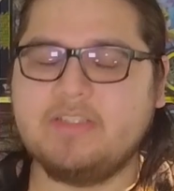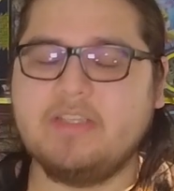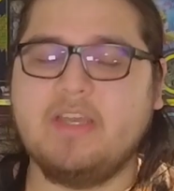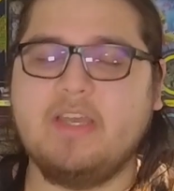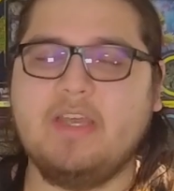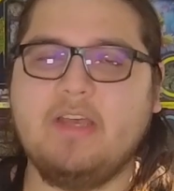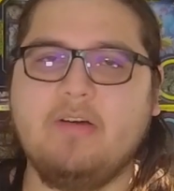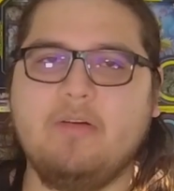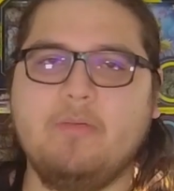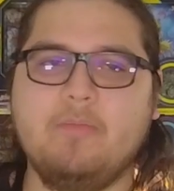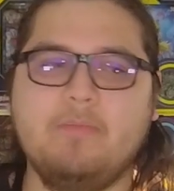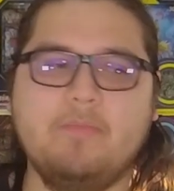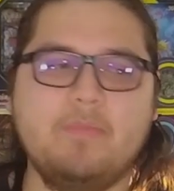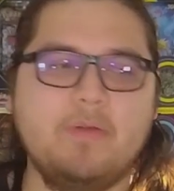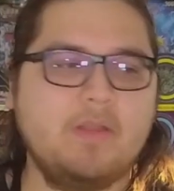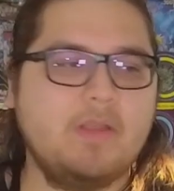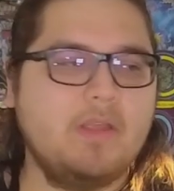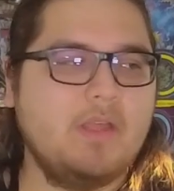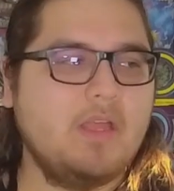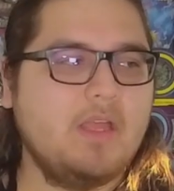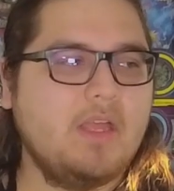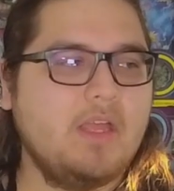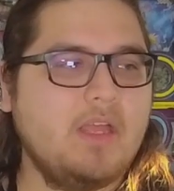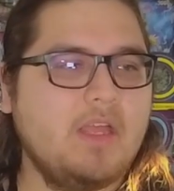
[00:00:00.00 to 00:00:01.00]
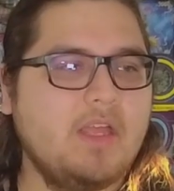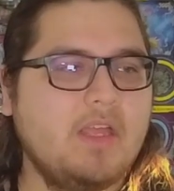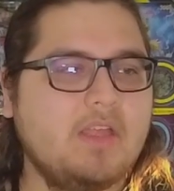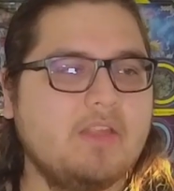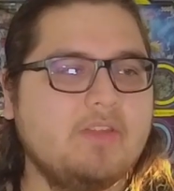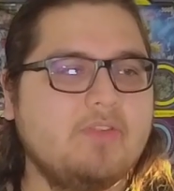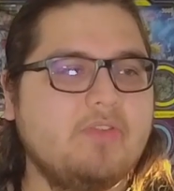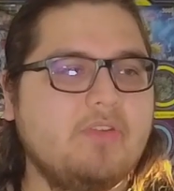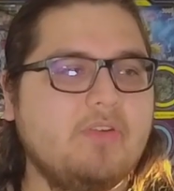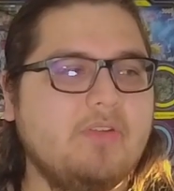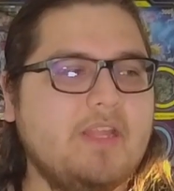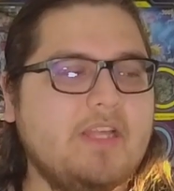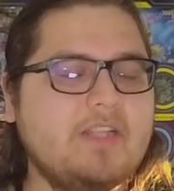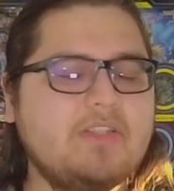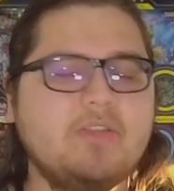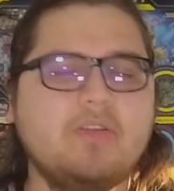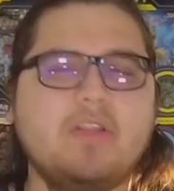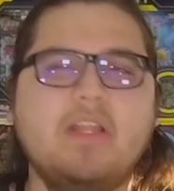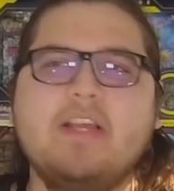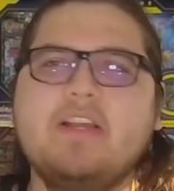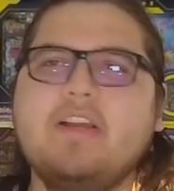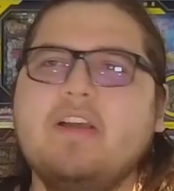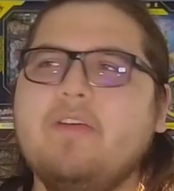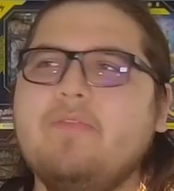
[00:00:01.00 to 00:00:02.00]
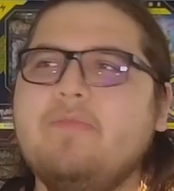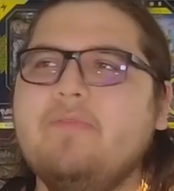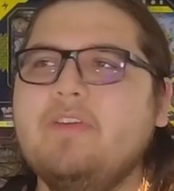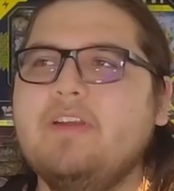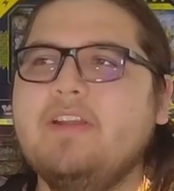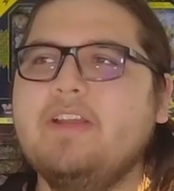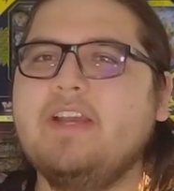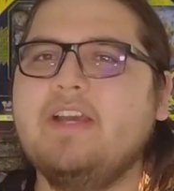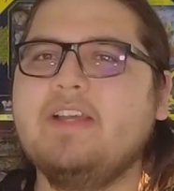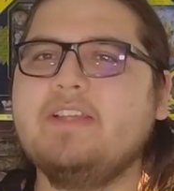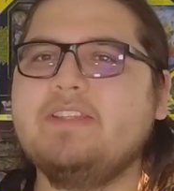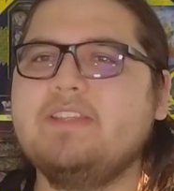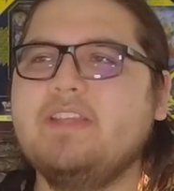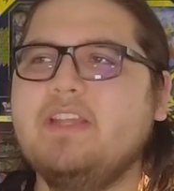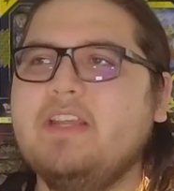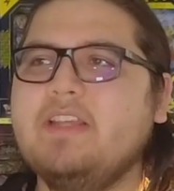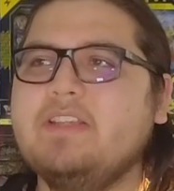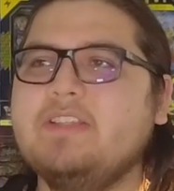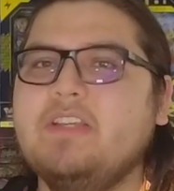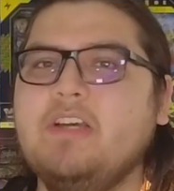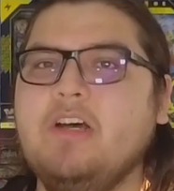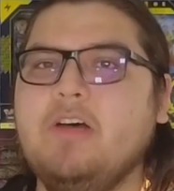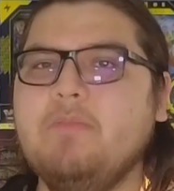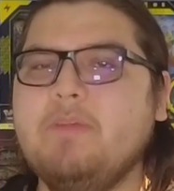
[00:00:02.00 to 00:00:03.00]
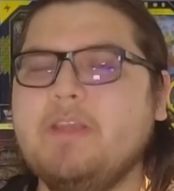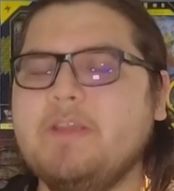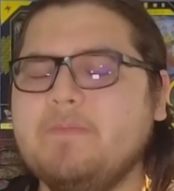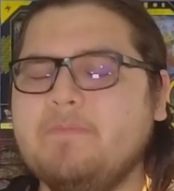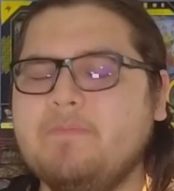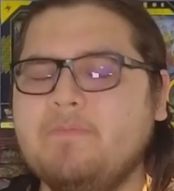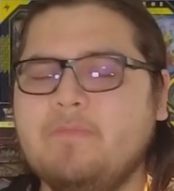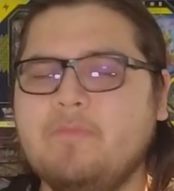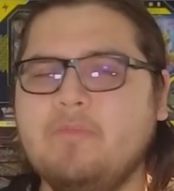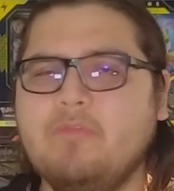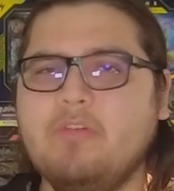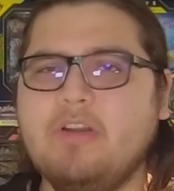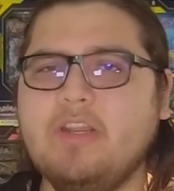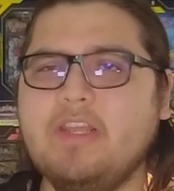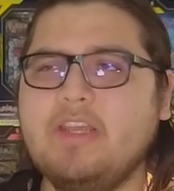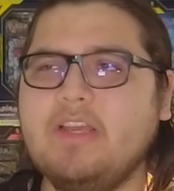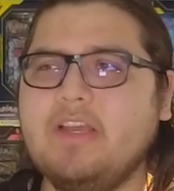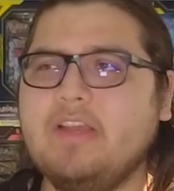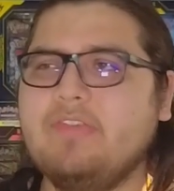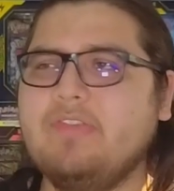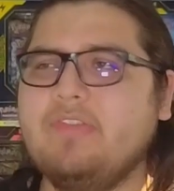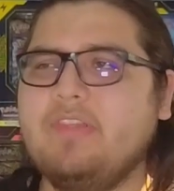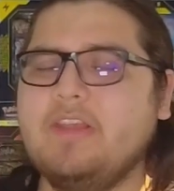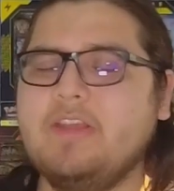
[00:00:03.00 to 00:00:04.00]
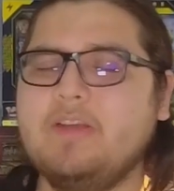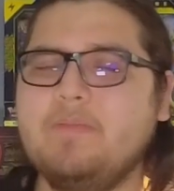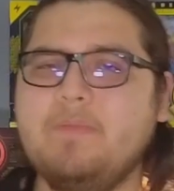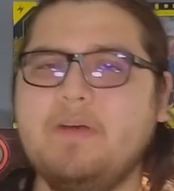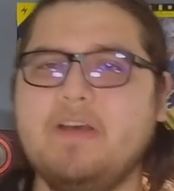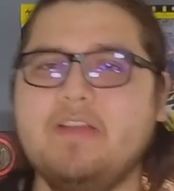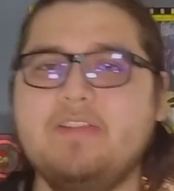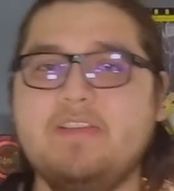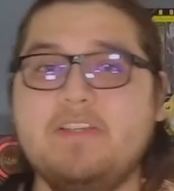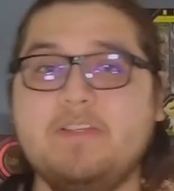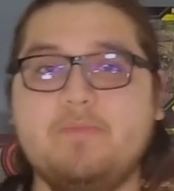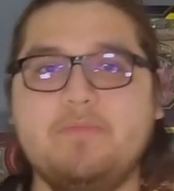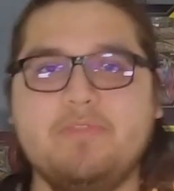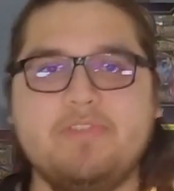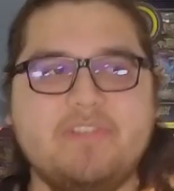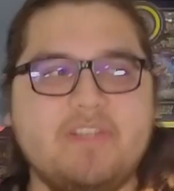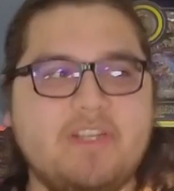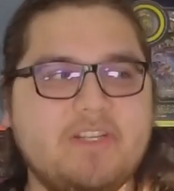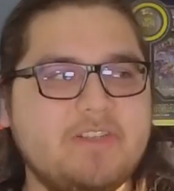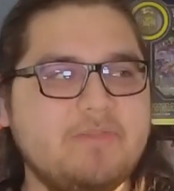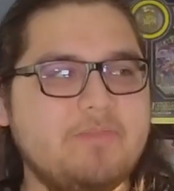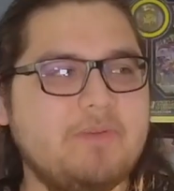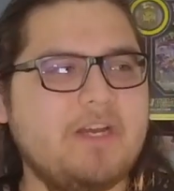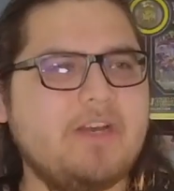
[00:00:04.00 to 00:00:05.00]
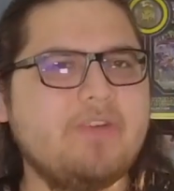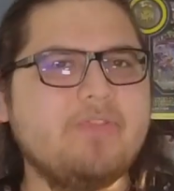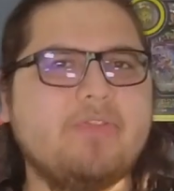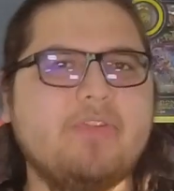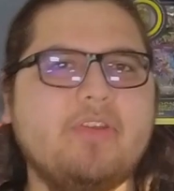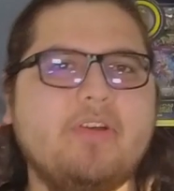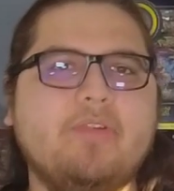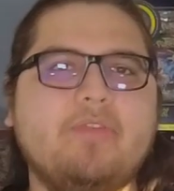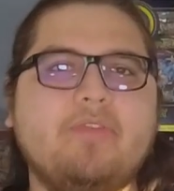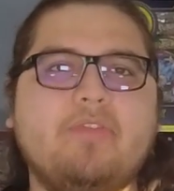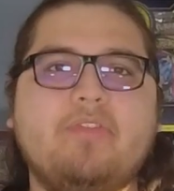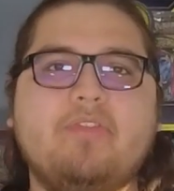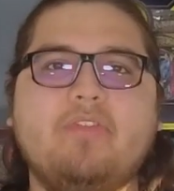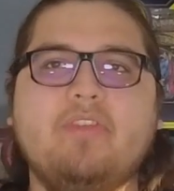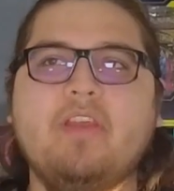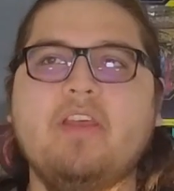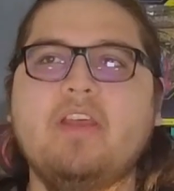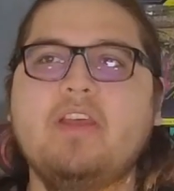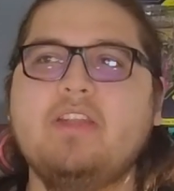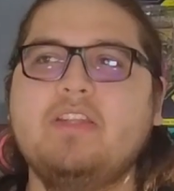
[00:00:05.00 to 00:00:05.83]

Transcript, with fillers: to help. So that's all I got for you guys today. Tell me, what do you guys think about these percentage milestones?